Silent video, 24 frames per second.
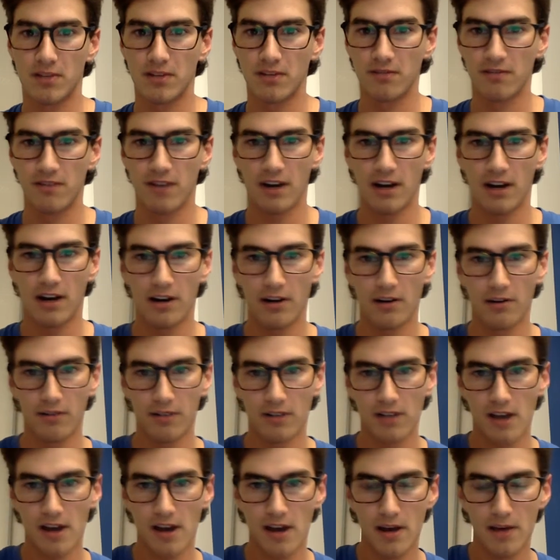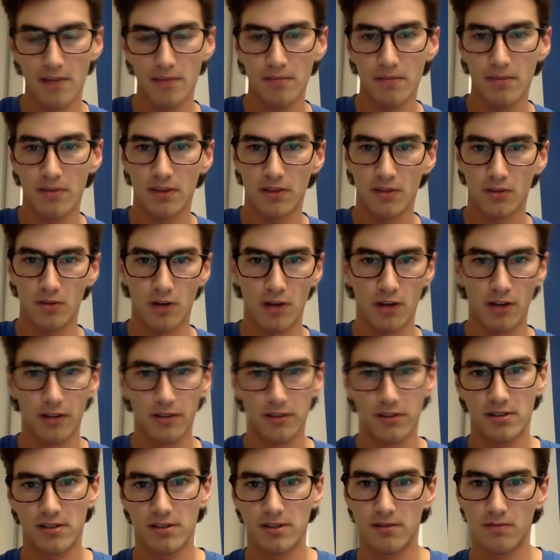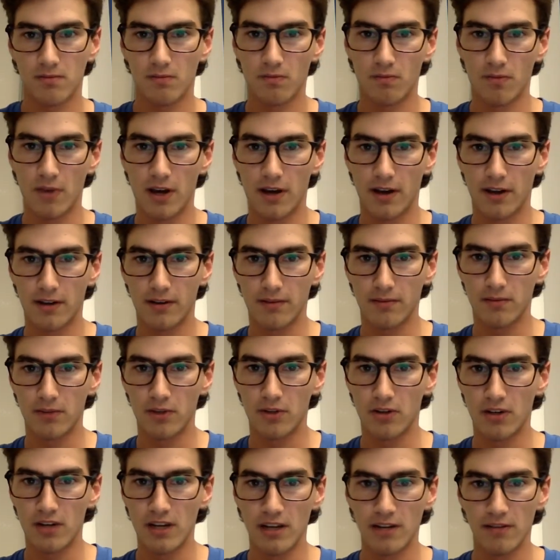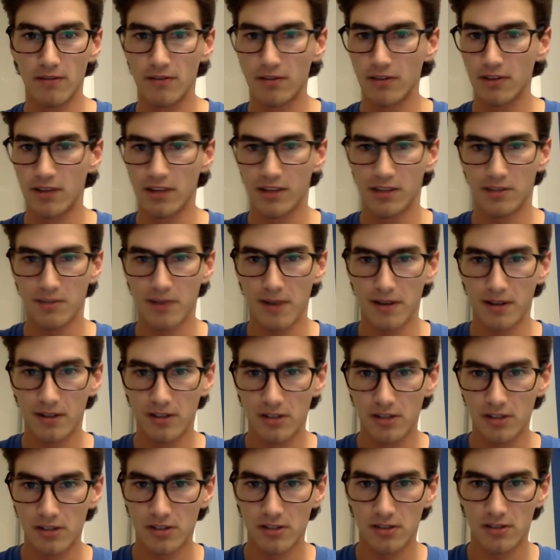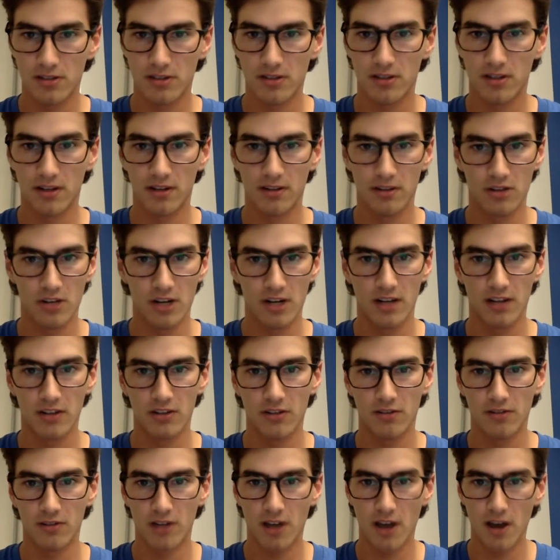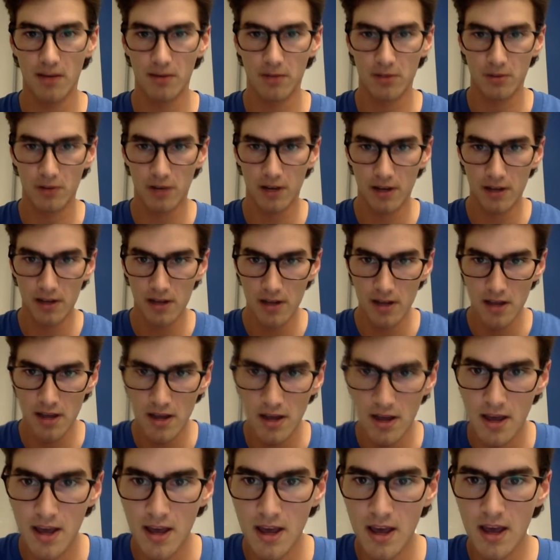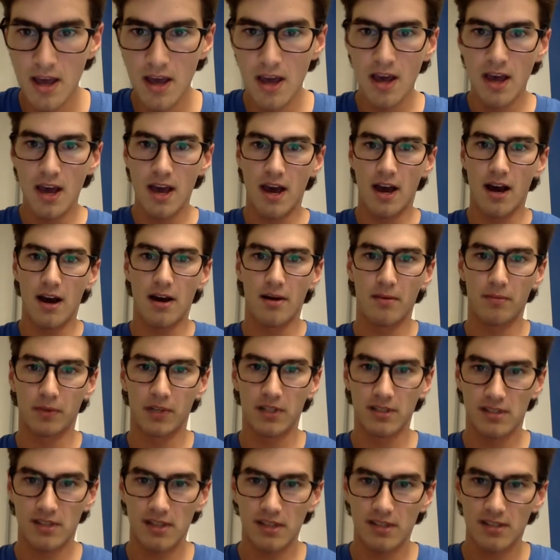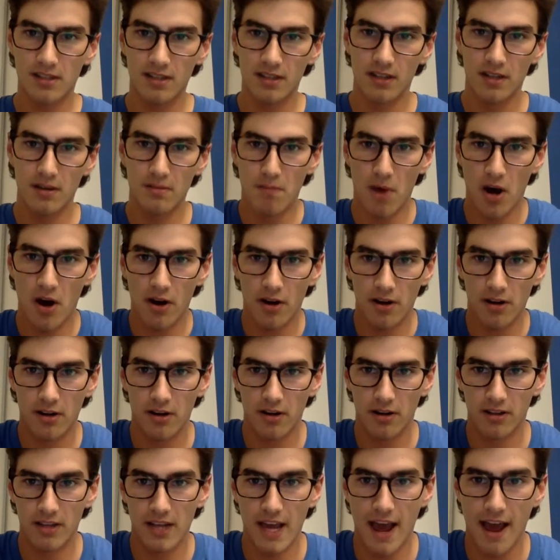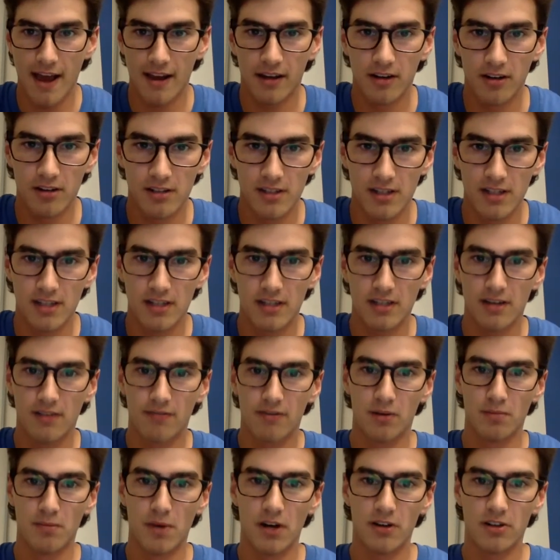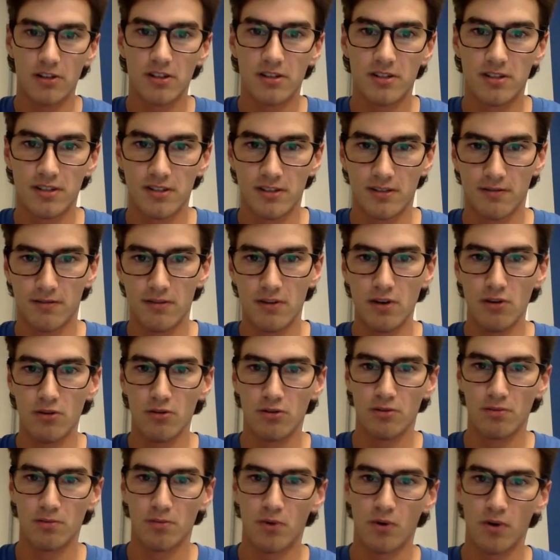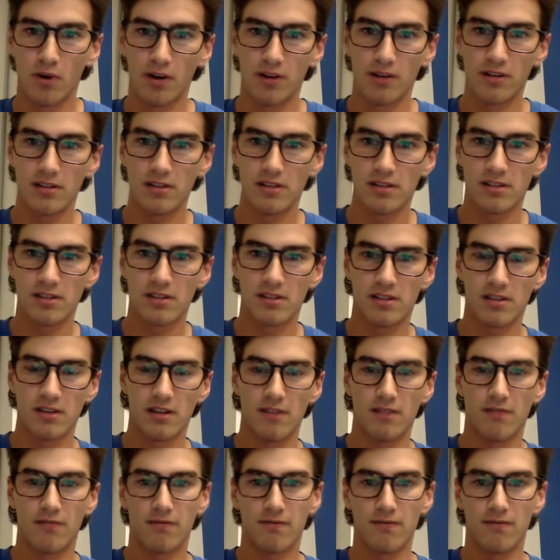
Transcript: can vary over time, as well as your need for the expenditures can change over time as well. Consistently monitoring the accuracy of your budgets is of huge importance if